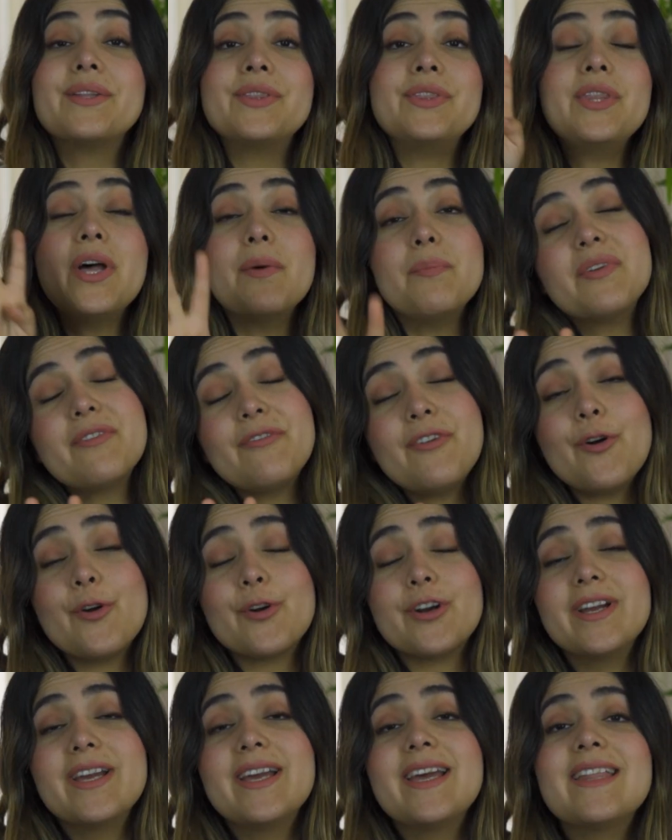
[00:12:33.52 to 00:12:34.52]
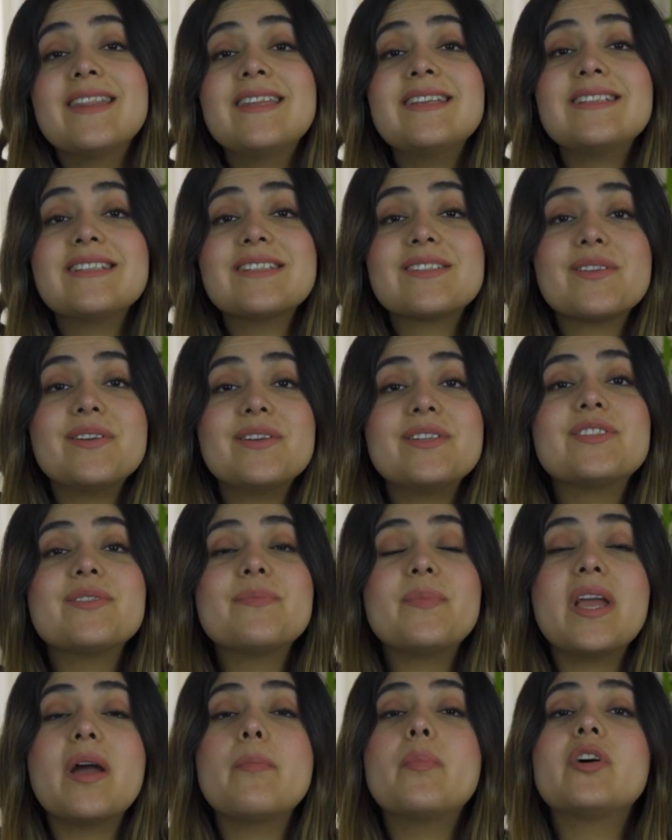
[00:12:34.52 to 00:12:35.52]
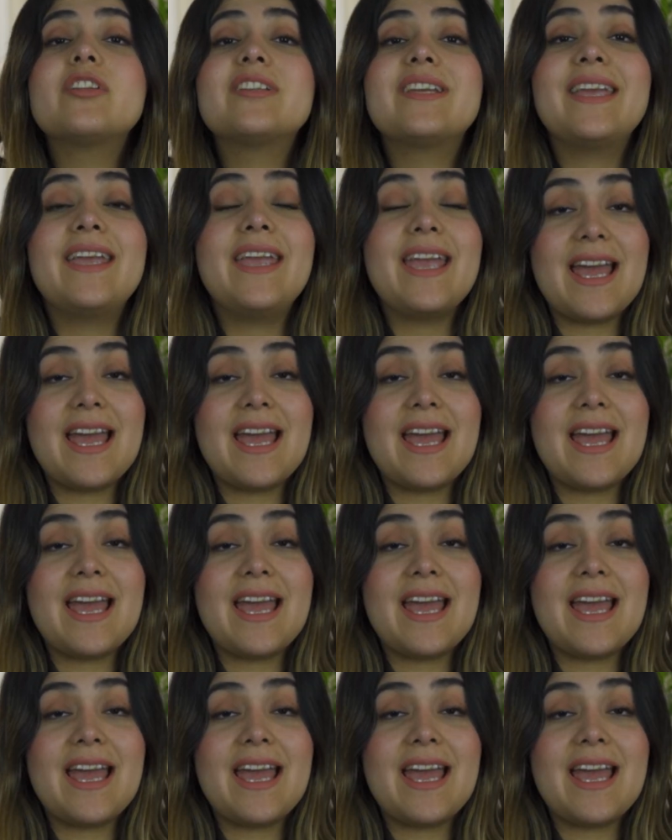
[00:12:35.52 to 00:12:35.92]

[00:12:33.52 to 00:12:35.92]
Number 4, this is going to be about